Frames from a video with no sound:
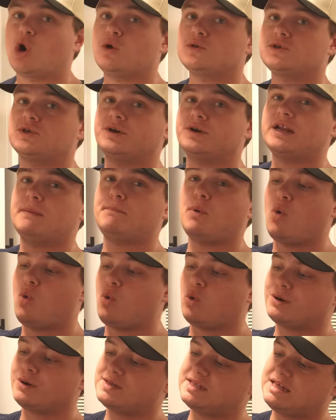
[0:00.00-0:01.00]
also going to
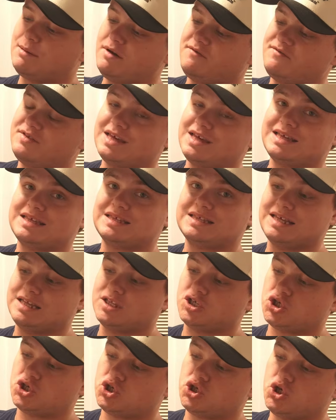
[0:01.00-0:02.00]
pour some of this
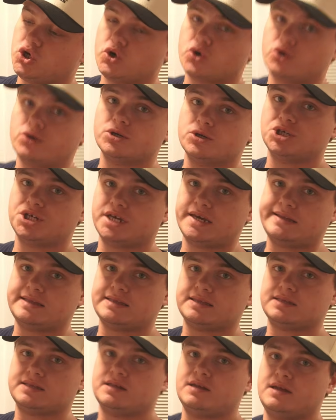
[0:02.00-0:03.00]

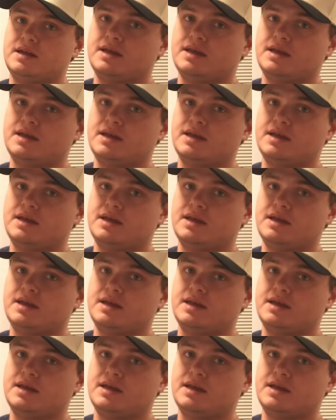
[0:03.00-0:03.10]
detergent